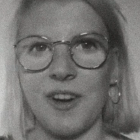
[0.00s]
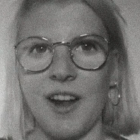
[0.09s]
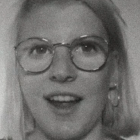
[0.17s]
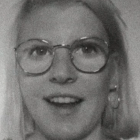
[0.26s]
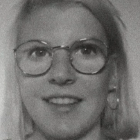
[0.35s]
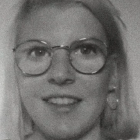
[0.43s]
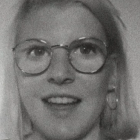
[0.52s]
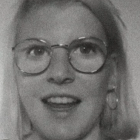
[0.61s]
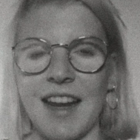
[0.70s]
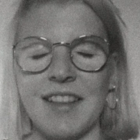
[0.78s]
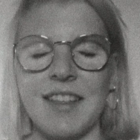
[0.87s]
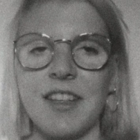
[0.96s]
at and
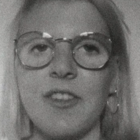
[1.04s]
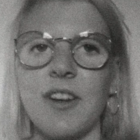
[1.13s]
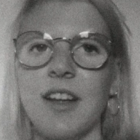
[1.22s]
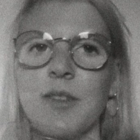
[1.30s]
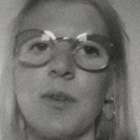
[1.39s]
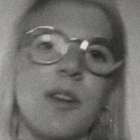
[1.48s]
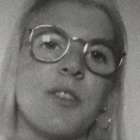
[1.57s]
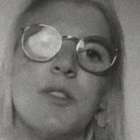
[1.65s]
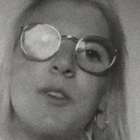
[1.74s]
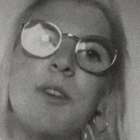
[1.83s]
I think you guys would also